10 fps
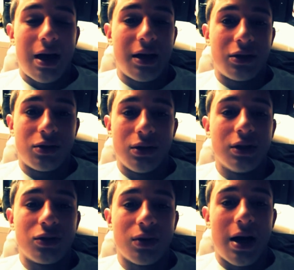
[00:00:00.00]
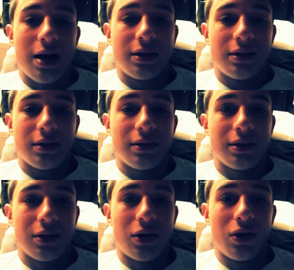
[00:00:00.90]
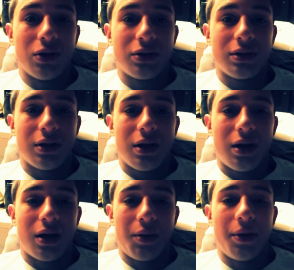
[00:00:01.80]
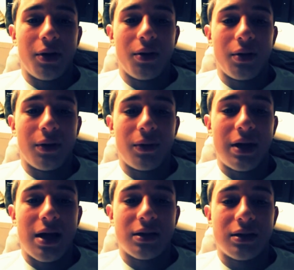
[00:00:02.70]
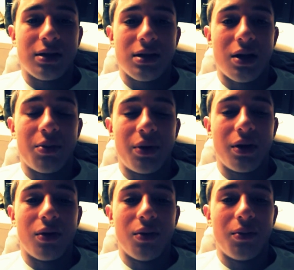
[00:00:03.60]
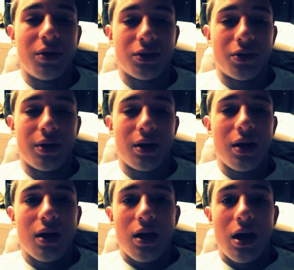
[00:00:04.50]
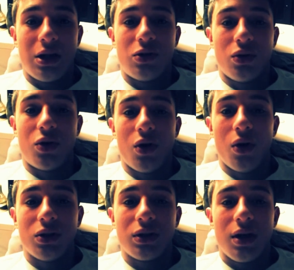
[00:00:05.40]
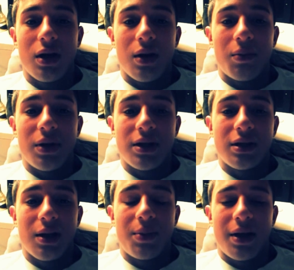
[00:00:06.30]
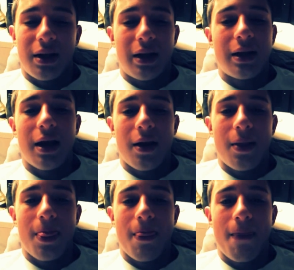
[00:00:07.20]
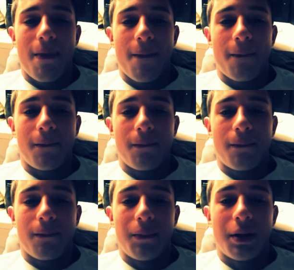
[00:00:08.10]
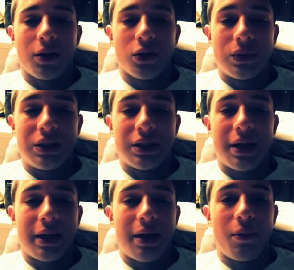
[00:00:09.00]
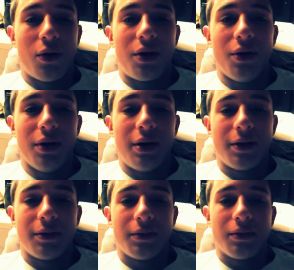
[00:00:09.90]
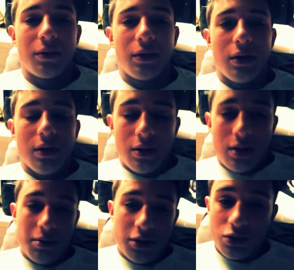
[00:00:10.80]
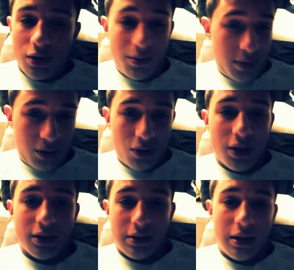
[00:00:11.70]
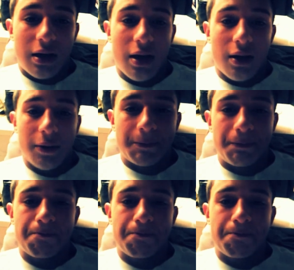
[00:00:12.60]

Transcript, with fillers: guys, this guys, girls gonna bring you with that shit is gonna bring you misery. And to girls, please stop being like that because we're just gonna get more annoyed. I'm just trying to be as honest as I can.